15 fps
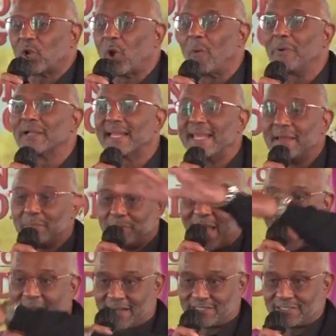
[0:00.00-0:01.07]
impact.
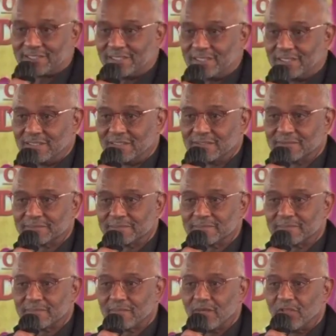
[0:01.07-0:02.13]

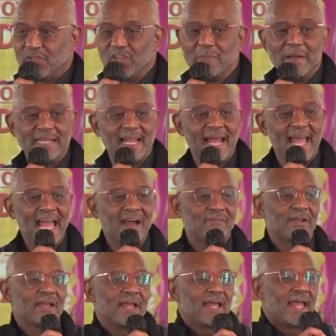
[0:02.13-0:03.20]
You may not have
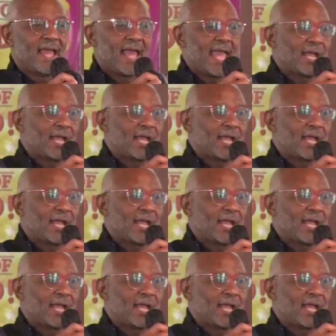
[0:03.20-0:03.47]
a global